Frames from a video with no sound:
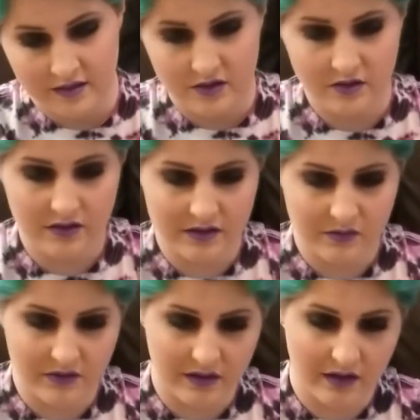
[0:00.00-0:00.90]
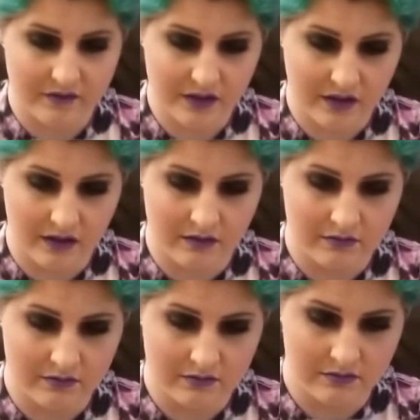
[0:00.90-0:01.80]
Do this with gloves on.
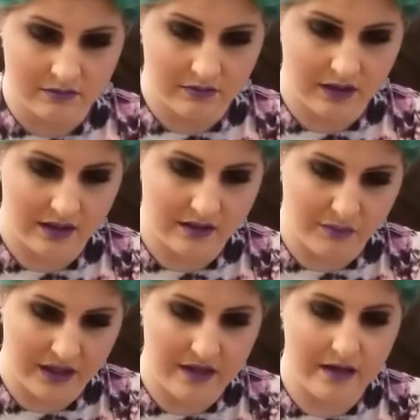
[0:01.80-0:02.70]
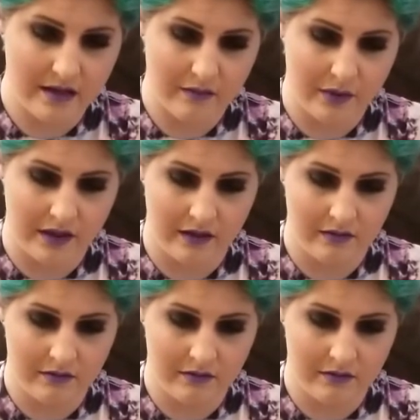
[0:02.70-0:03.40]
It's a pain in the butt.